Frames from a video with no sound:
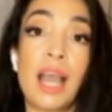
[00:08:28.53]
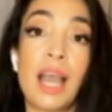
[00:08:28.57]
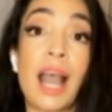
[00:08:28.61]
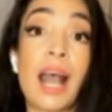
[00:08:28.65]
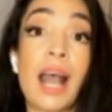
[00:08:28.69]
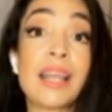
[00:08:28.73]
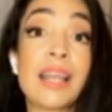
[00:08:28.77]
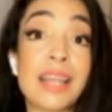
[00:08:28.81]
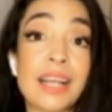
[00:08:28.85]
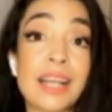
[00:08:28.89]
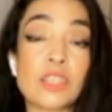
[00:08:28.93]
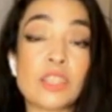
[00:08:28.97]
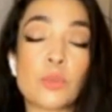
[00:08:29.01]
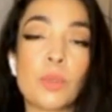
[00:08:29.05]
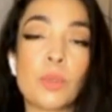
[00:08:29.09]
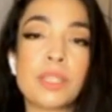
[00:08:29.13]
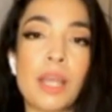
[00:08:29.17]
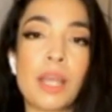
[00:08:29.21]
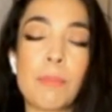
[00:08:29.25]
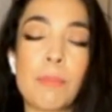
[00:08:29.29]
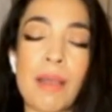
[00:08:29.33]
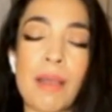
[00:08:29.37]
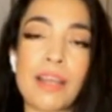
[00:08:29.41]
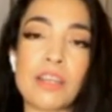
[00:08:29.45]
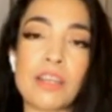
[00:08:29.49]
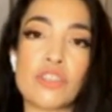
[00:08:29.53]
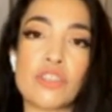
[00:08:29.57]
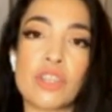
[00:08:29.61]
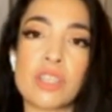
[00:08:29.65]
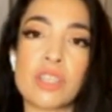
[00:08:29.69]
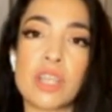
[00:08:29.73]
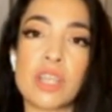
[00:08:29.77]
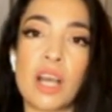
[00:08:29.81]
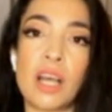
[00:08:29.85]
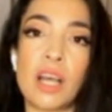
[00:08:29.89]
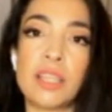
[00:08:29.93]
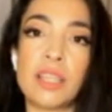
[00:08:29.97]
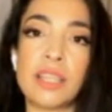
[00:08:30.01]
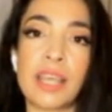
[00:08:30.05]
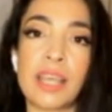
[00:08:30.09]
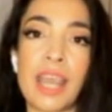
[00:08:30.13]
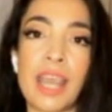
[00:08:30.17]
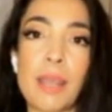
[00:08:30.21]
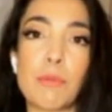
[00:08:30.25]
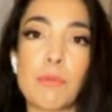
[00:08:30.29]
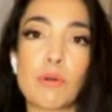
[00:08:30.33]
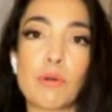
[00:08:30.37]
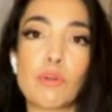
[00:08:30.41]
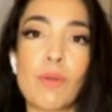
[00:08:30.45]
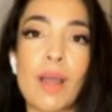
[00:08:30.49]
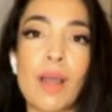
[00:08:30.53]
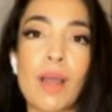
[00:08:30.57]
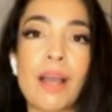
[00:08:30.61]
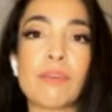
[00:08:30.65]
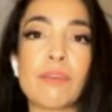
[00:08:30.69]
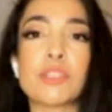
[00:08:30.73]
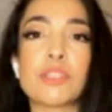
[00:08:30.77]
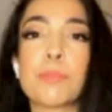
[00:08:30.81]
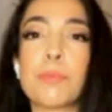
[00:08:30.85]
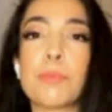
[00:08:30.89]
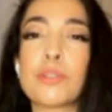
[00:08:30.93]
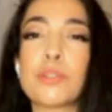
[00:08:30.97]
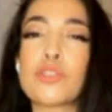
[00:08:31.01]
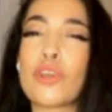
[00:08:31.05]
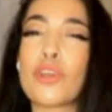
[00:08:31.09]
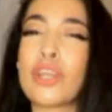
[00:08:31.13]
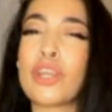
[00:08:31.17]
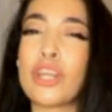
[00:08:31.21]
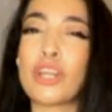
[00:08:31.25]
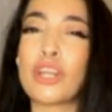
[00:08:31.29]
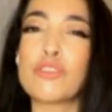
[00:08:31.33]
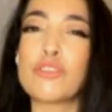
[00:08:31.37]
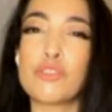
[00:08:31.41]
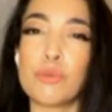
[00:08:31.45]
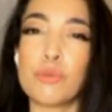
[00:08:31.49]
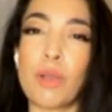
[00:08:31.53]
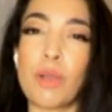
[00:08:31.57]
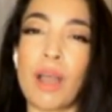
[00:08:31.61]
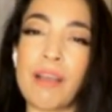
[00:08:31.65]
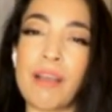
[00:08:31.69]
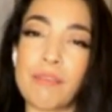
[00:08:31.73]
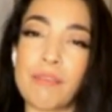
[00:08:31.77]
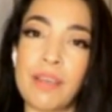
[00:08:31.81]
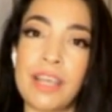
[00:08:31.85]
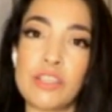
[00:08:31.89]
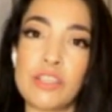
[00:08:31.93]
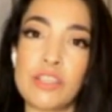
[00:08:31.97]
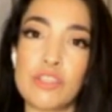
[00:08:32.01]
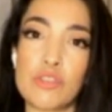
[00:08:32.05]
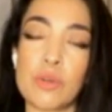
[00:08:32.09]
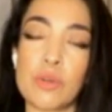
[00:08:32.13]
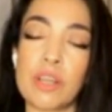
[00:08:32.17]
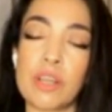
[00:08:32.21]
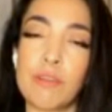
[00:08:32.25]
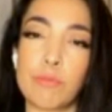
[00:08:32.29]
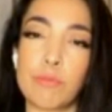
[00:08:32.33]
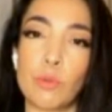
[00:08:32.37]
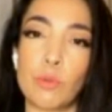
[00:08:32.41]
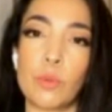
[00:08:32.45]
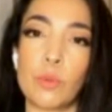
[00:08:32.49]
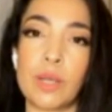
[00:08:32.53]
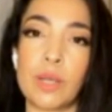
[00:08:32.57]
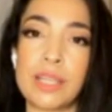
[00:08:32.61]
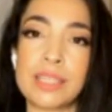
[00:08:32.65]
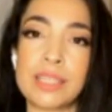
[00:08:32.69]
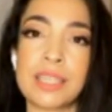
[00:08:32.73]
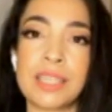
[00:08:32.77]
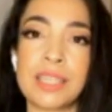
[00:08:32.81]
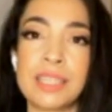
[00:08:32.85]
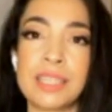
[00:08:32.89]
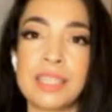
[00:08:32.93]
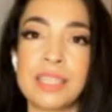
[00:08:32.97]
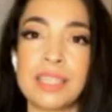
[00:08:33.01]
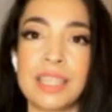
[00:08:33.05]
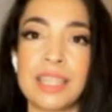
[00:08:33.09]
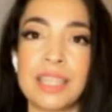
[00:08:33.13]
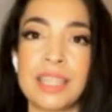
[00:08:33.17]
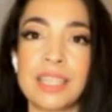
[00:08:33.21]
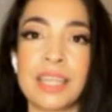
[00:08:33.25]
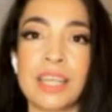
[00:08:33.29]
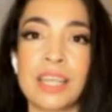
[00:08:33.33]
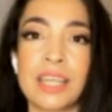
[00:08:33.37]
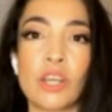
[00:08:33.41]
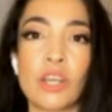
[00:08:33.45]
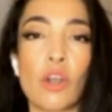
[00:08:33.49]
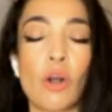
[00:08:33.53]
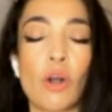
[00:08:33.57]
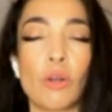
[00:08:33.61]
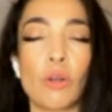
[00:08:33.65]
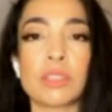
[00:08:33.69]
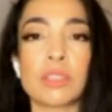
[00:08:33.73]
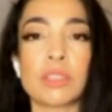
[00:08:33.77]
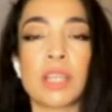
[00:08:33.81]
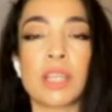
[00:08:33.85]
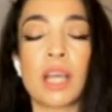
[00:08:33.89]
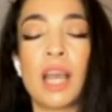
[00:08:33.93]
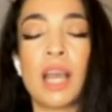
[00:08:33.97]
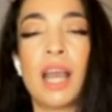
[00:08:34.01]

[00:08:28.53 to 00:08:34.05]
And that's when they managed to turn the game around. But Torino do have a history of always conceding goals